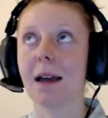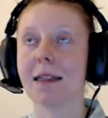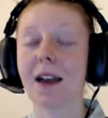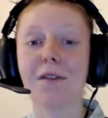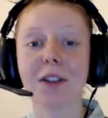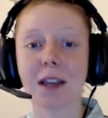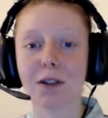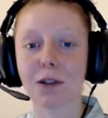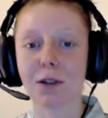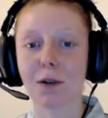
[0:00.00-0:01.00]
a
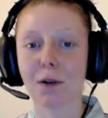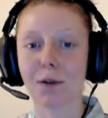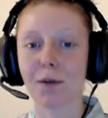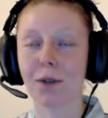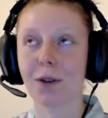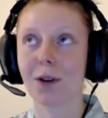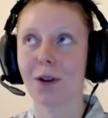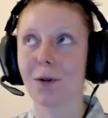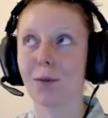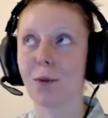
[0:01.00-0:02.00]
definition of
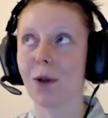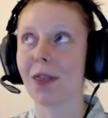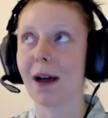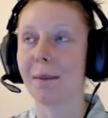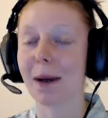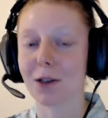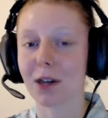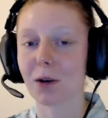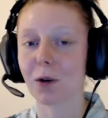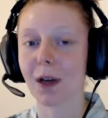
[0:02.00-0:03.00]
what that
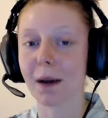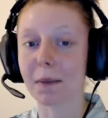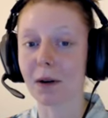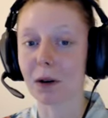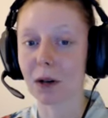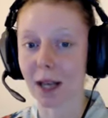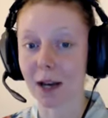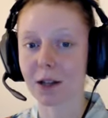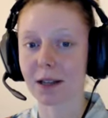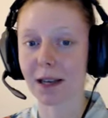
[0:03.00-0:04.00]
magic or that miracle
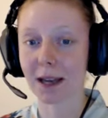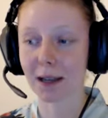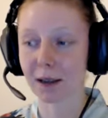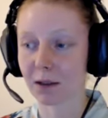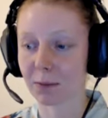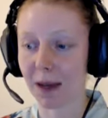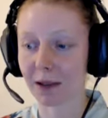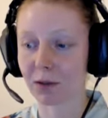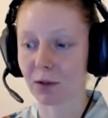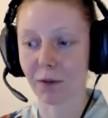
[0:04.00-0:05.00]
actually is
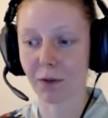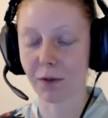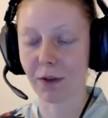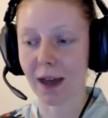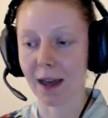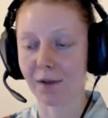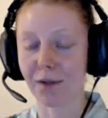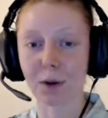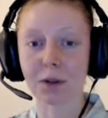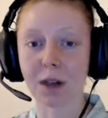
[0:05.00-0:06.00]
based off of a
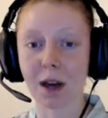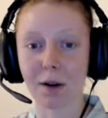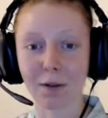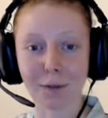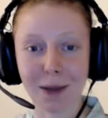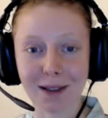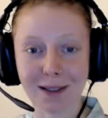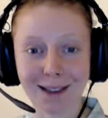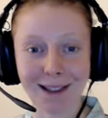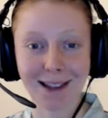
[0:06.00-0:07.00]
filter of
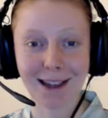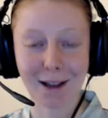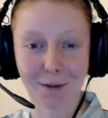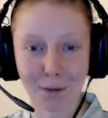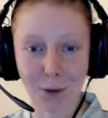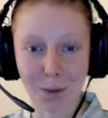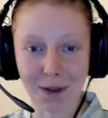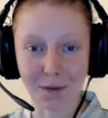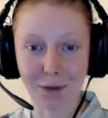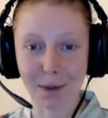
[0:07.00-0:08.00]
misinformed
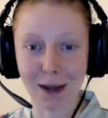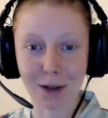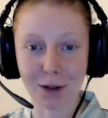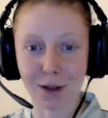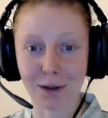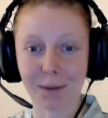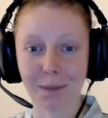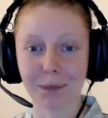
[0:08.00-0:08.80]
information